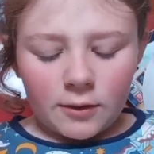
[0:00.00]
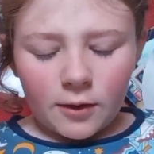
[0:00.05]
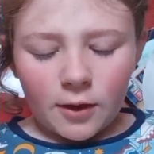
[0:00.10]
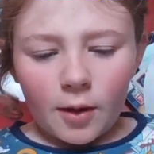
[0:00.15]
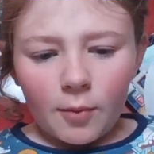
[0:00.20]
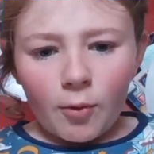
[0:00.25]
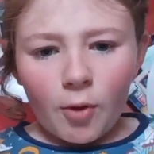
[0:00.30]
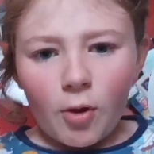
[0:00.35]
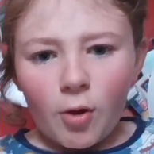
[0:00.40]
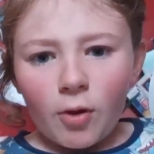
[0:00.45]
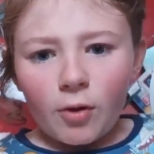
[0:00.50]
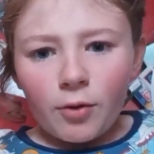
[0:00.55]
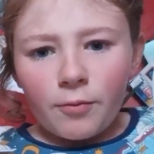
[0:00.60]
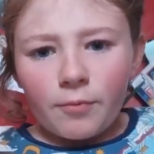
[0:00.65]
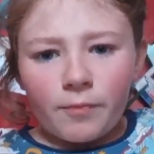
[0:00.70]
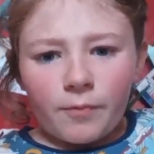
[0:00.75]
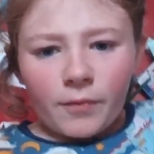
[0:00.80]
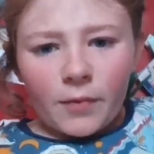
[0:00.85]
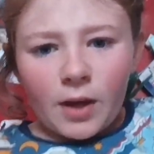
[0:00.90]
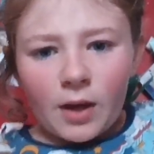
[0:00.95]
Go on,
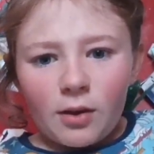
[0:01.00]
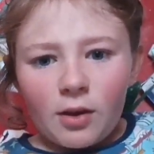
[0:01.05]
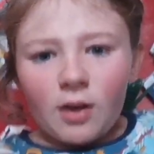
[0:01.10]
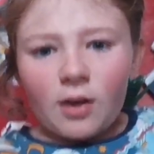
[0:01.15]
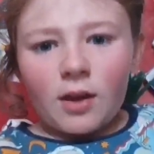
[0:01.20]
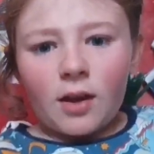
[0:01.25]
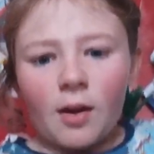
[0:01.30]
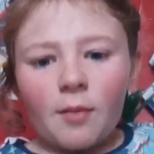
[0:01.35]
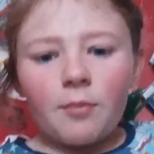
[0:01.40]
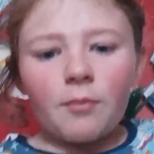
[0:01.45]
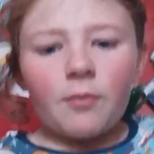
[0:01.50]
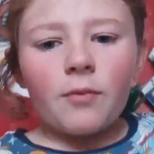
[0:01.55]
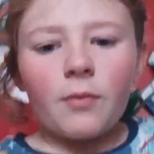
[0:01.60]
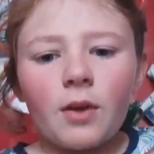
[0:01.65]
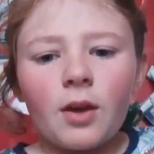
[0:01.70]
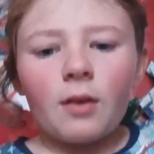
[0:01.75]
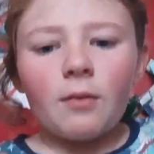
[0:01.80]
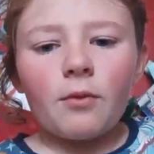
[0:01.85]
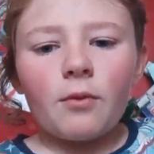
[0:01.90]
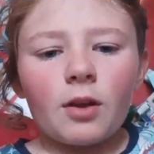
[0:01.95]
out you come.
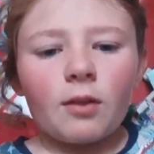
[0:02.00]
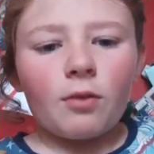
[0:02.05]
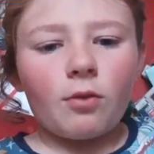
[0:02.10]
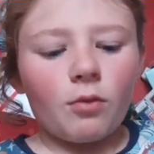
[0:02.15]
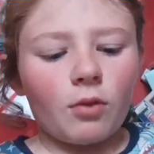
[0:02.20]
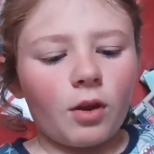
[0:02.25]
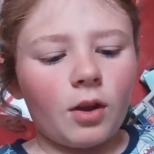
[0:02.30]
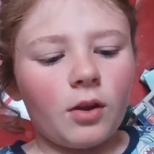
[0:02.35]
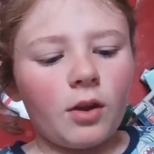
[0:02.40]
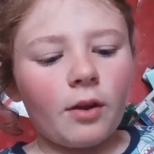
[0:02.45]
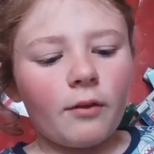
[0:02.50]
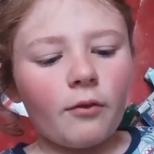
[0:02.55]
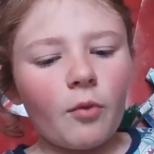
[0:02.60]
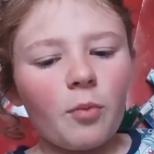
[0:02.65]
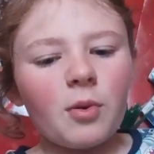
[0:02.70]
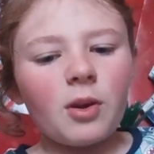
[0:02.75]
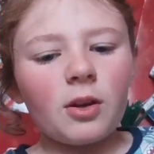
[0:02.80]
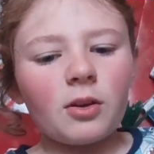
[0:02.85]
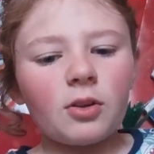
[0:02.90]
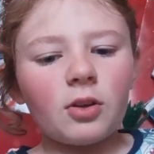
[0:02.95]
That's another
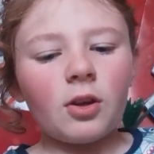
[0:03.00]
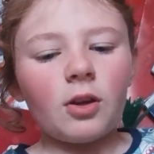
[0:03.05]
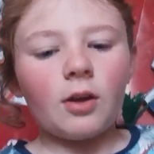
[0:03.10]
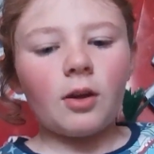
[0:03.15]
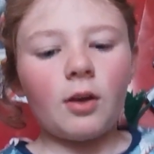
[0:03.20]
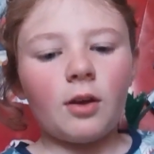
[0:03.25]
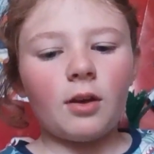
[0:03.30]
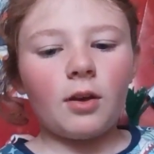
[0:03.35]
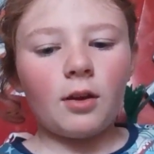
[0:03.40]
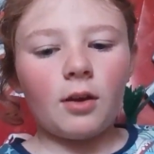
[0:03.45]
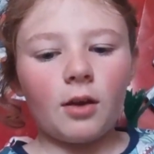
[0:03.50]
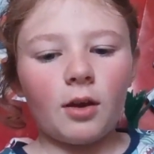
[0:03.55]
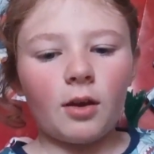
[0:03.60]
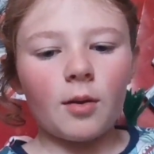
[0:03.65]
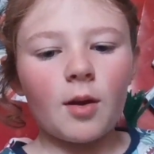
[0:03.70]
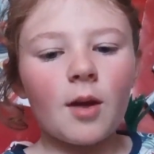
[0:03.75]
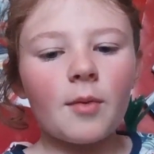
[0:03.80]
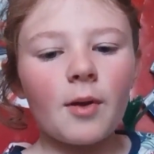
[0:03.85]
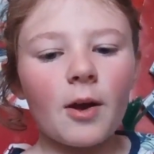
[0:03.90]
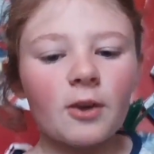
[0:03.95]
bit. I
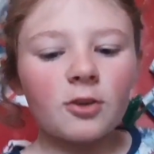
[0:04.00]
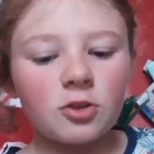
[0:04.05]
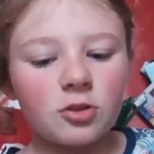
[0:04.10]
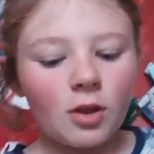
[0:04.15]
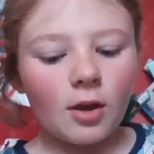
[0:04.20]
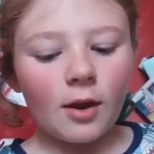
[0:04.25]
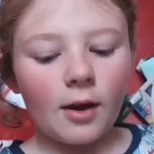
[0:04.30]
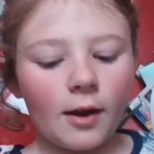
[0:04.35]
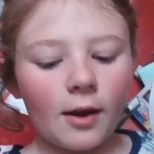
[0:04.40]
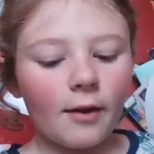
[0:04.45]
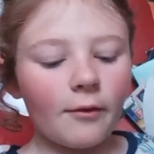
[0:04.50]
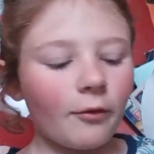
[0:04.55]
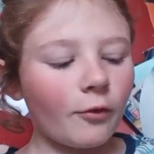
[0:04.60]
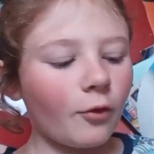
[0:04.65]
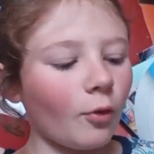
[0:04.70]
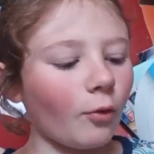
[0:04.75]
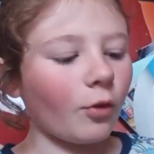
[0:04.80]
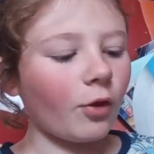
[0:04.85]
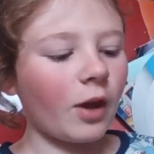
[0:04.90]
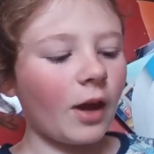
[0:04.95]
have
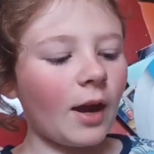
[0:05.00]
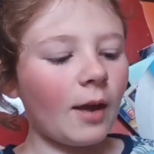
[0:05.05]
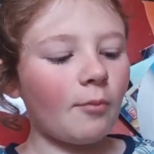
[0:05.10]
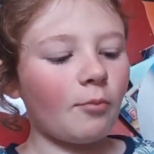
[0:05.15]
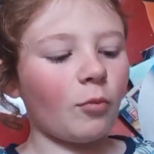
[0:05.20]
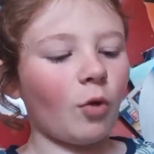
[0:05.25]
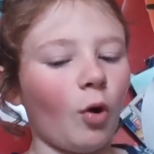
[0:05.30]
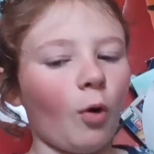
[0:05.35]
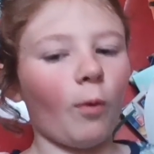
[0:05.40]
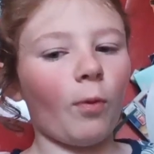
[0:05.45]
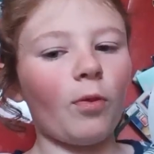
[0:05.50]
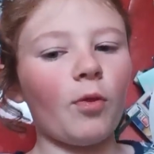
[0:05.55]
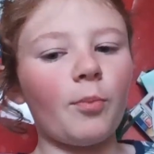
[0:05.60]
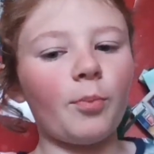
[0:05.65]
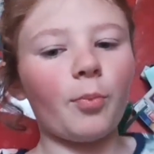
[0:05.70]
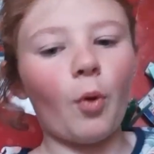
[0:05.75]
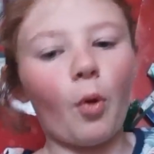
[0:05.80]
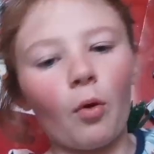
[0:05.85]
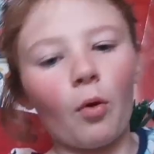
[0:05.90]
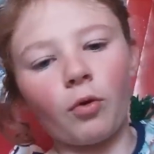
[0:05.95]
got the camera in the
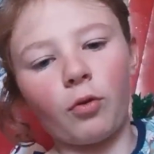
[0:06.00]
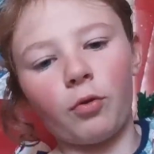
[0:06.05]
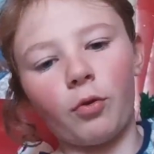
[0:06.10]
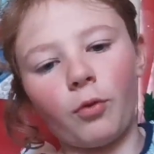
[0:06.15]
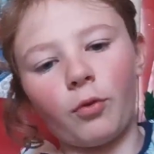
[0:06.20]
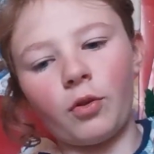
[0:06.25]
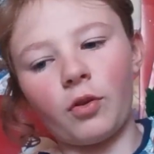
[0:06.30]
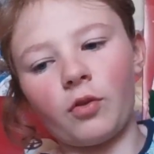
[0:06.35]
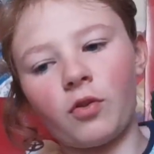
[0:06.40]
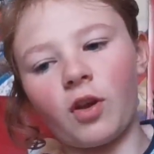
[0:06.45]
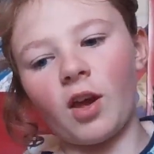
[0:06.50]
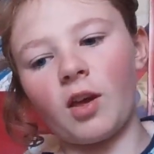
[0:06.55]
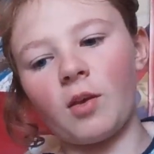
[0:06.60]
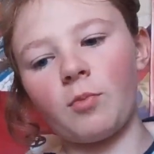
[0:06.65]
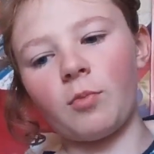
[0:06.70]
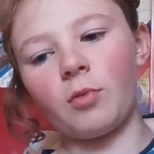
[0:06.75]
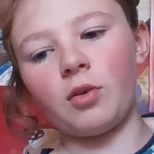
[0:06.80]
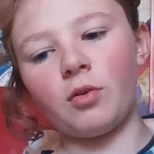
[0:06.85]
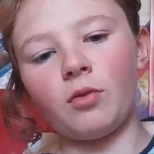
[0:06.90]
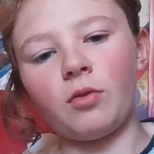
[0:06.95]
box that these came
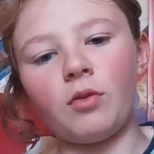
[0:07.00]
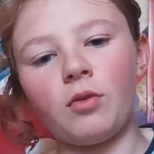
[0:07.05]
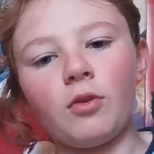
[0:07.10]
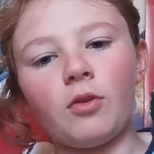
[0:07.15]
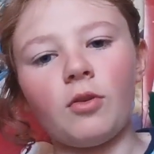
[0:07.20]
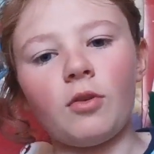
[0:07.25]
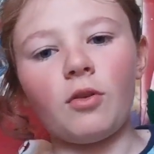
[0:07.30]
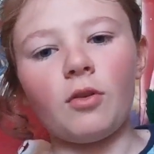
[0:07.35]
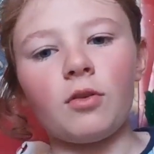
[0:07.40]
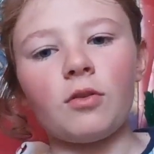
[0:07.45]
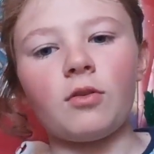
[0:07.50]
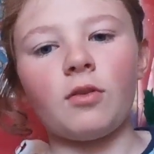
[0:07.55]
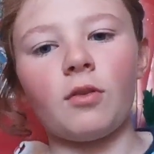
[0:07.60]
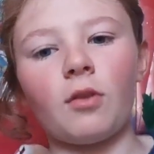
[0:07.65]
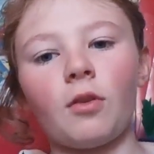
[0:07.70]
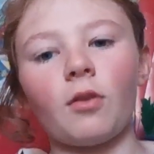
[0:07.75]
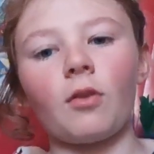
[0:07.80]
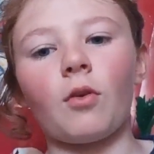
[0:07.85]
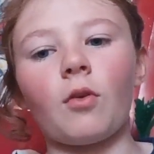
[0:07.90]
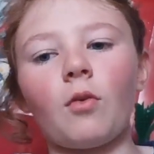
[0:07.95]
in.
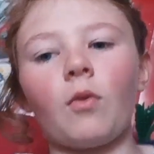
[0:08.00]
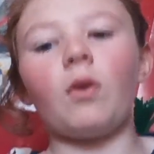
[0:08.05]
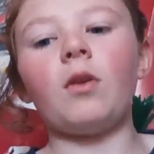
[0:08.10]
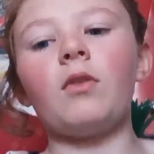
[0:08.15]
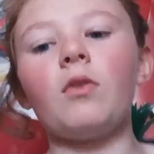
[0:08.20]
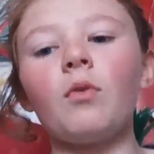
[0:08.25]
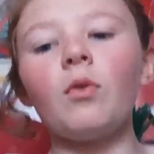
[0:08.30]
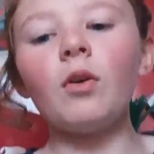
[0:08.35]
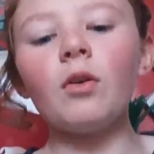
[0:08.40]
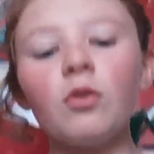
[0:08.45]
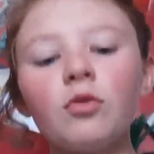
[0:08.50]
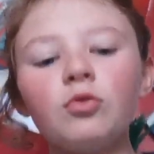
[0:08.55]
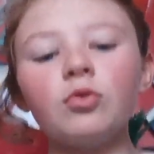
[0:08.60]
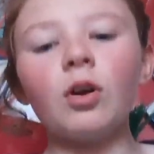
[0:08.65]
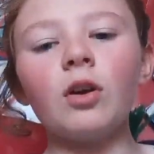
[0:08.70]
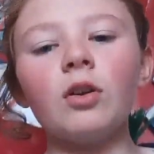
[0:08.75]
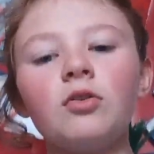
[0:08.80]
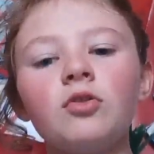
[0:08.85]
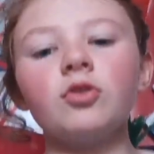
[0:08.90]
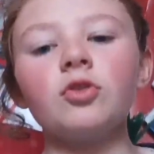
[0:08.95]
It's quite
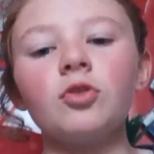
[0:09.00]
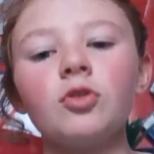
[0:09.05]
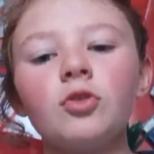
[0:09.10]
strange.